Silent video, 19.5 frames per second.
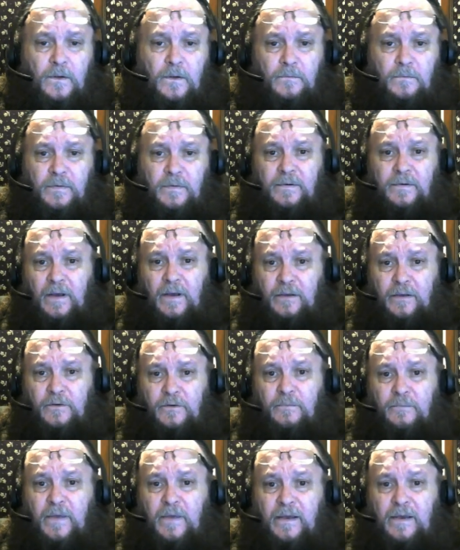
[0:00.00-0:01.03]
beside your
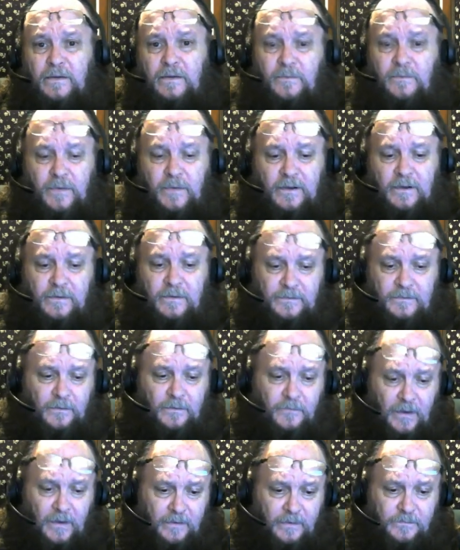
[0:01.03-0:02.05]
bed, because
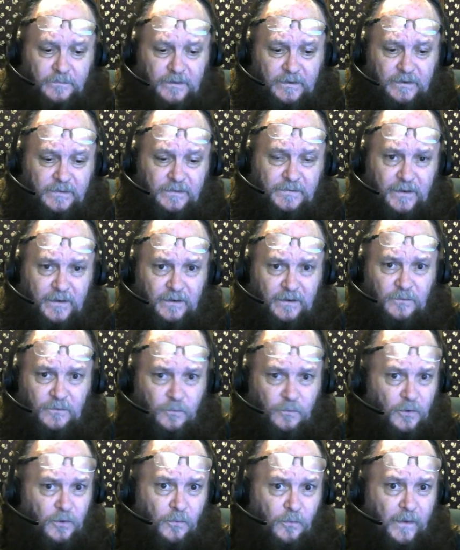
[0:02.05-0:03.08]
sometimes these things
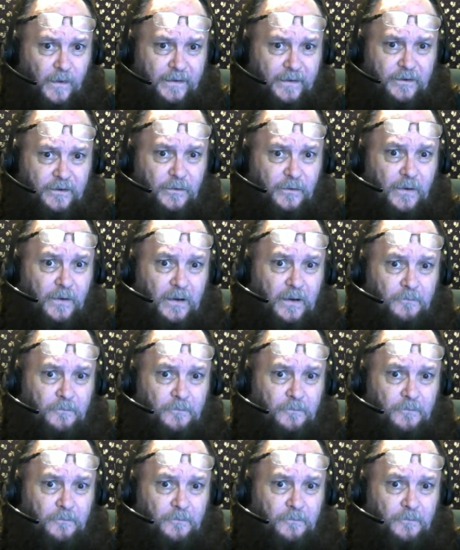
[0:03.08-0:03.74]
will wake you up.